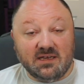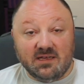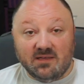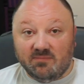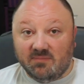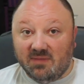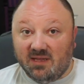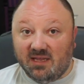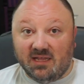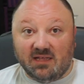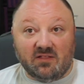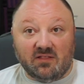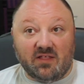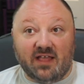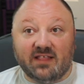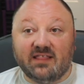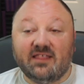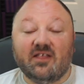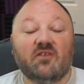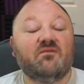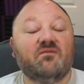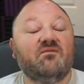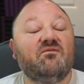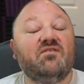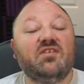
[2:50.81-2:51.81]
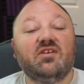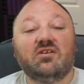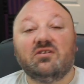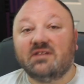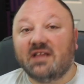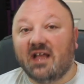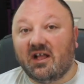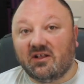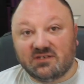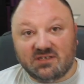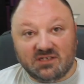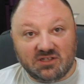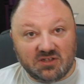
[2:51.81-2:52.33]
meaning like they're filled
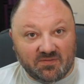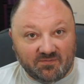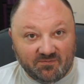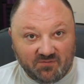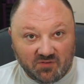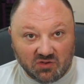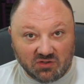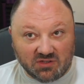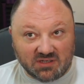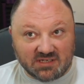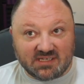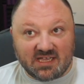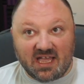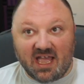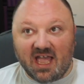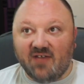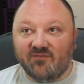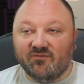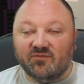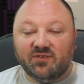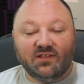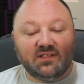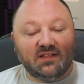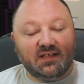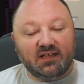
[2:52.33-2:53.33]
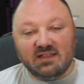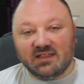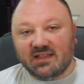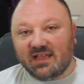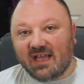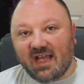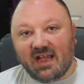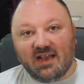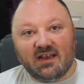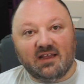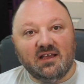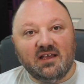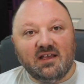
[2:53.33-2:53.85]
out to their fullest everything
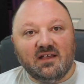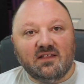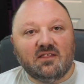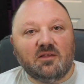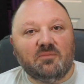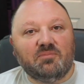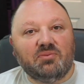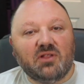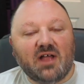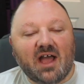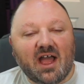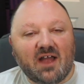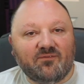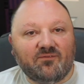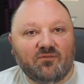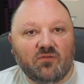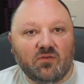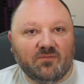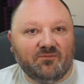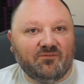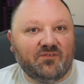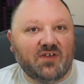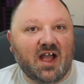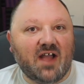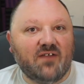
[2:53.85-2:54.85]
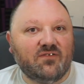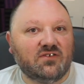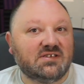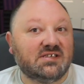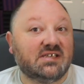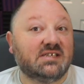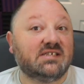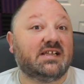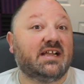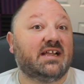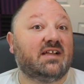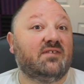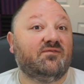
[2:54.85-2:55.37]
that the platform fiverr
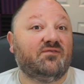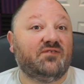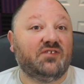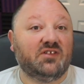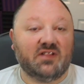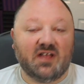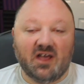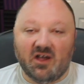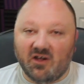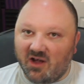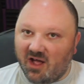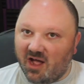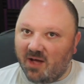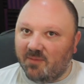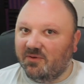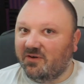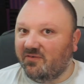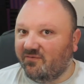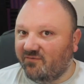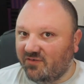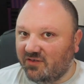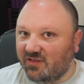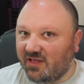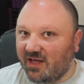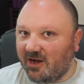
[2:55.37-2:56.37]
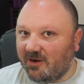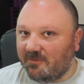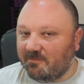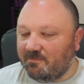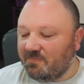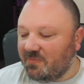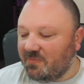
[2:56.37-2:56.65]
says i can fill out i'm going to fill out